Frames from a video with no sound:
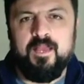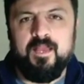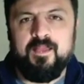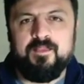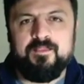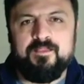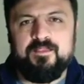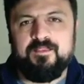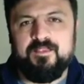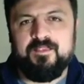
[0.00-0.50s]

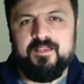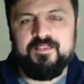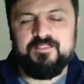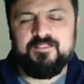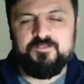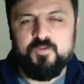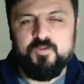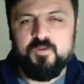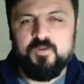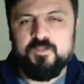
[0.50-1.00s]
I
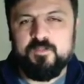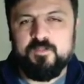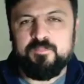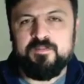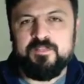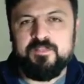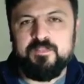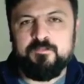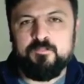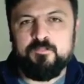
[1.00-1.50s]
strongly
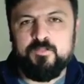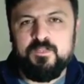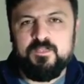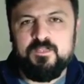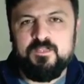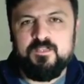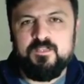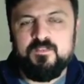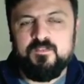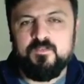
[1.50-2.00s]
believe we
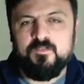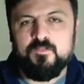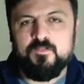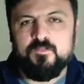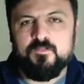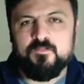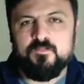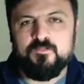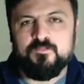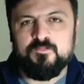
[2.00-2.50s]
need
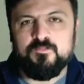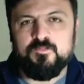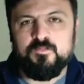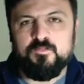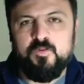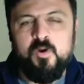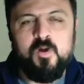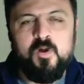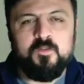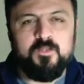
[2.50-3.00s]
to
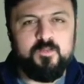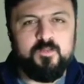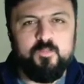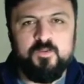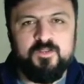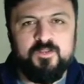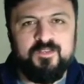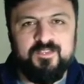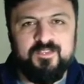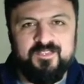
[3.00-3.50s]
call it
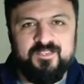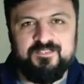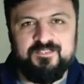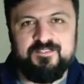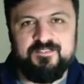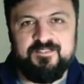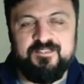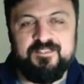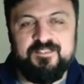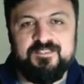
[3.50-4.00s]
what it
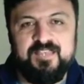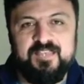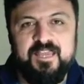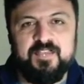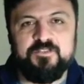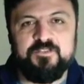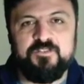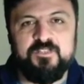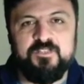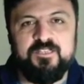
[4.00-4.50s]
is. It's
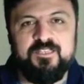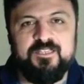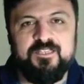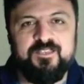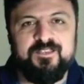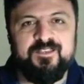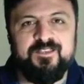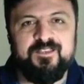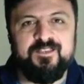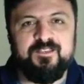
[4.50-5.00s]

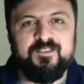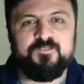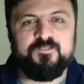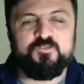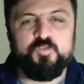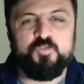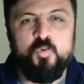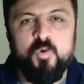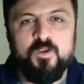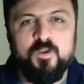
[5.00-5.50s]
actually
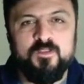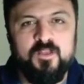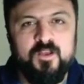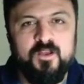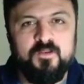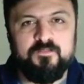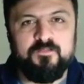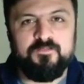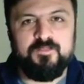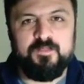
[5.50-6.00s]
short
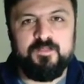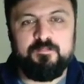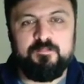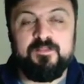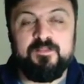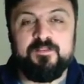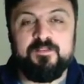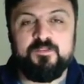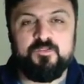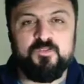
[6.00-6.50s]
of a
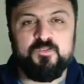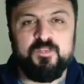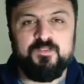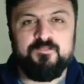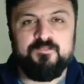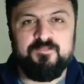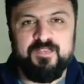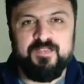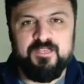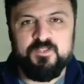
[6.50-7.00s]
military
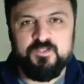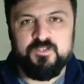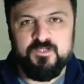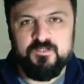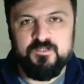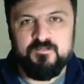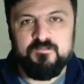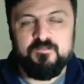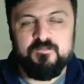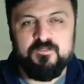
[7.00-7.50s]

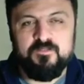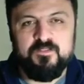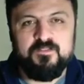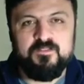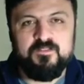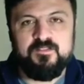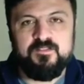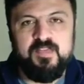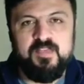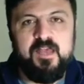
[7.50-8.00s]
invasion. This
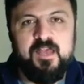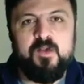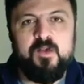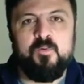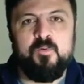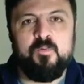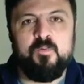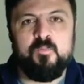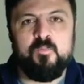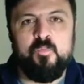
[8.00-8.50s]
is
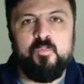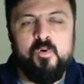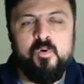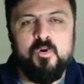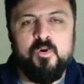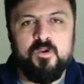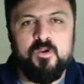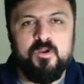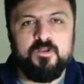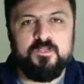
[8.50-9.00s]
how
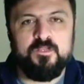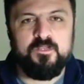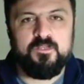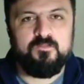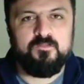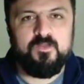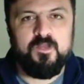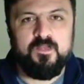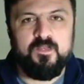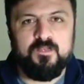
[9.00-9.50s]
war on
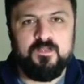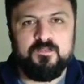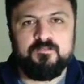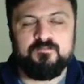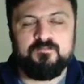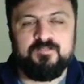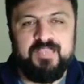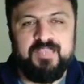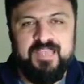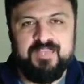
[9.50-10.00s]

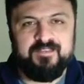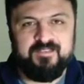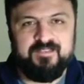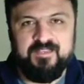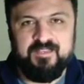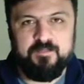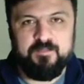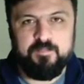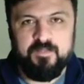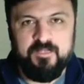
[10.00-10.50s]
Iran can
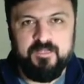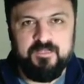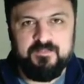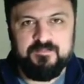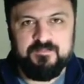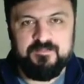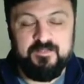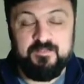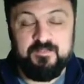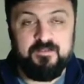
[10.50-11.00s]
take
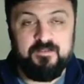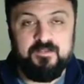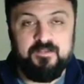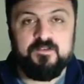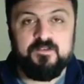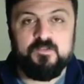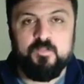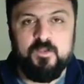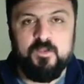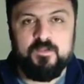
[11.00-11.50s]
place in the
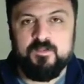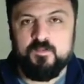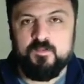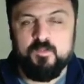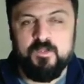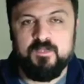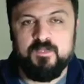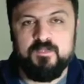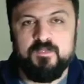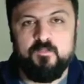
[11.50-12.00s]
year
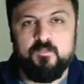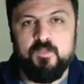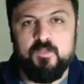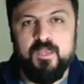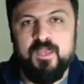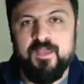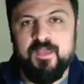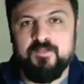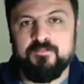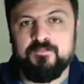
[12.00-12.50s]
2020. We
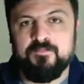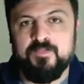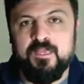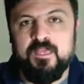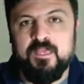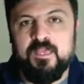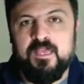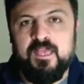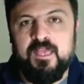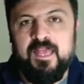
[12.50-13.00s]
have
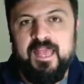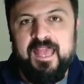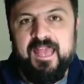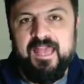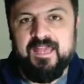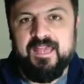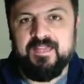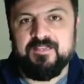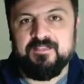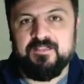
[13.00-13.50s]

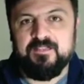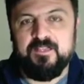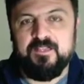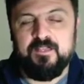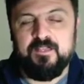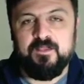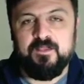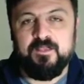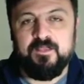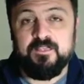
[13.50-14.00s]
had
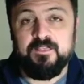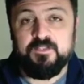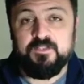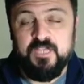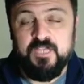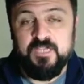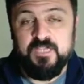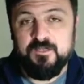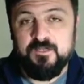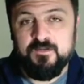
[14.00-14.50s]
in
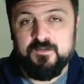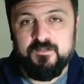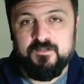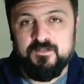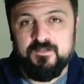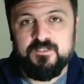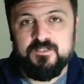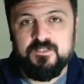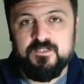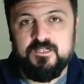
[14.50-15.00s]
January
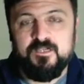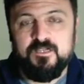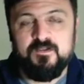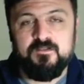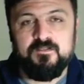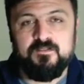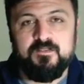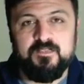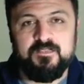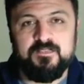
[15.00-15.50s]
this
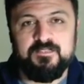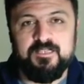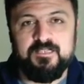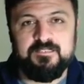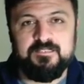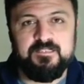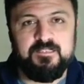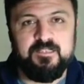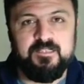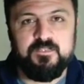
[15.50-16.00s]
year the
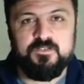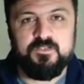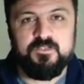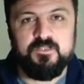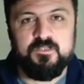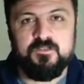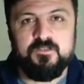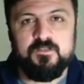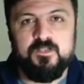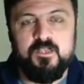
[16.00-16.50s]

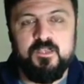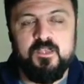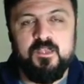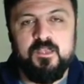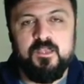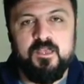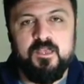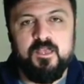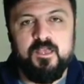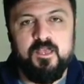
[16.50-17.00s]
assassination
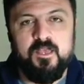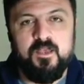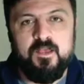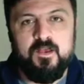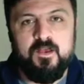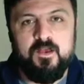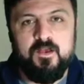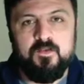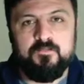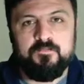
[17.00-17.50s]

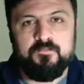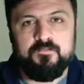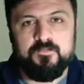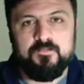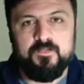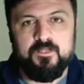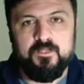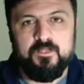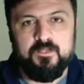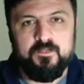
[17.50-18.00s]
of
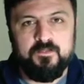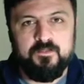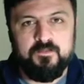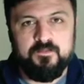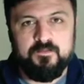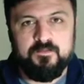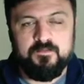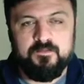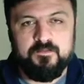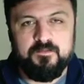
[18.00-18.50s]

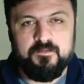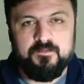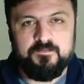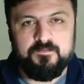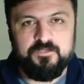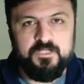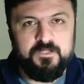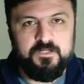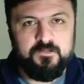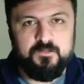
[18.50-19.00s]

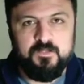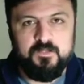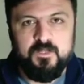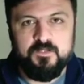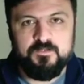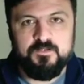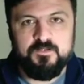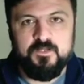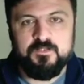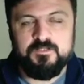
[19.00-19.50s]
General
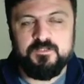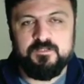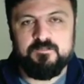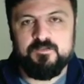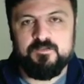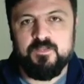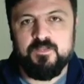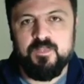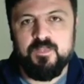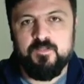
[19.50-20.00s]
Haj Qasem
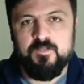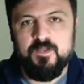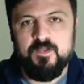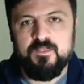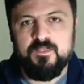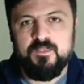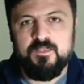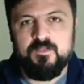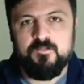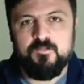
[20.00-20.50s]

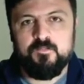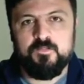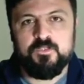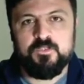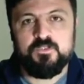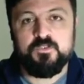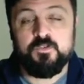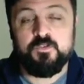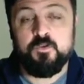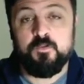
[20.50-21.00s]
Soleimani,
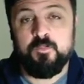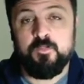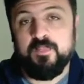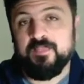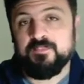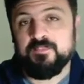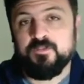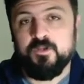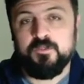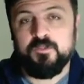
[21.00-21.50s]
which took
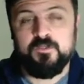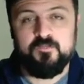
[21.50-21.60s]
place on